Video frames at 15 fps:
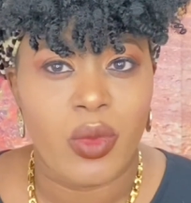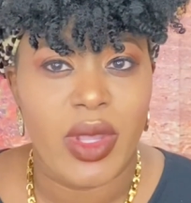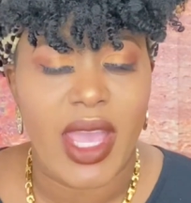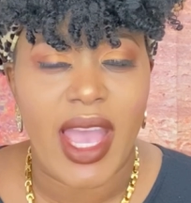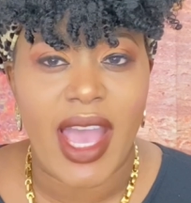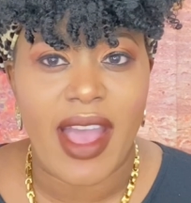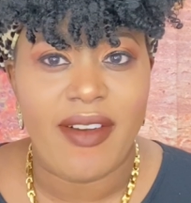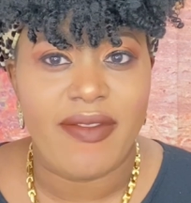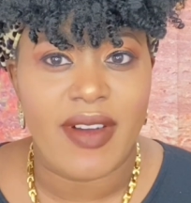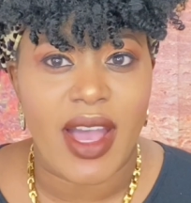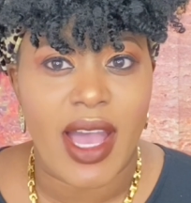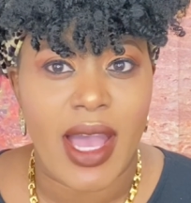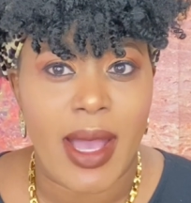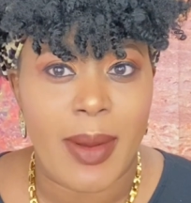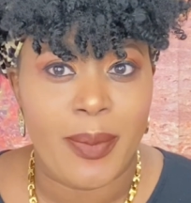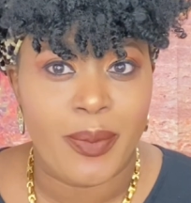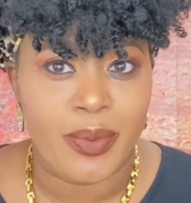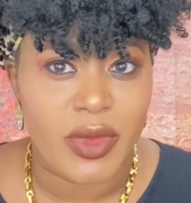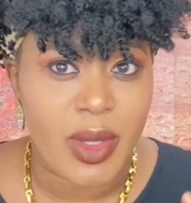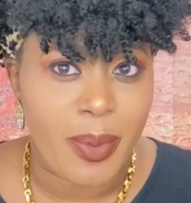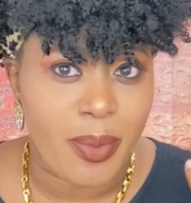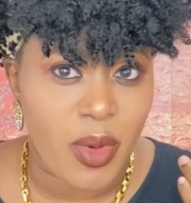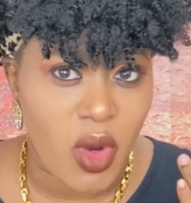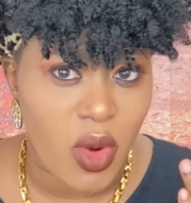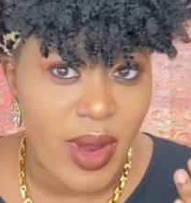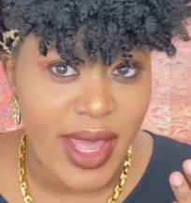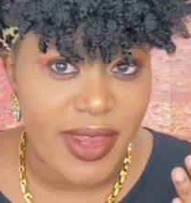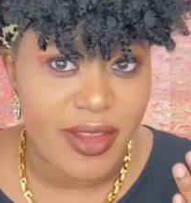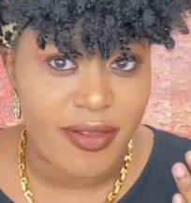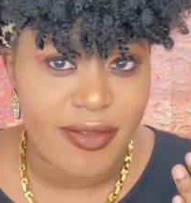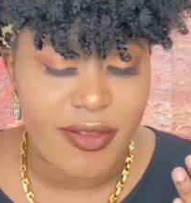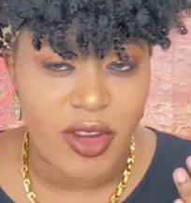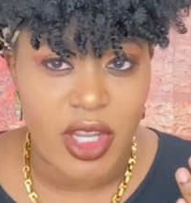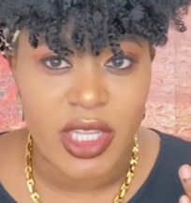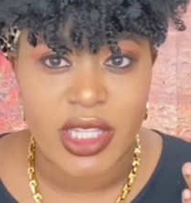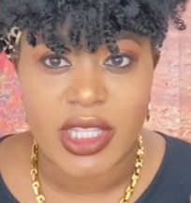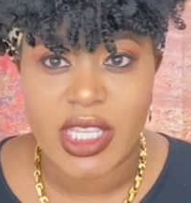we have the bow at the front.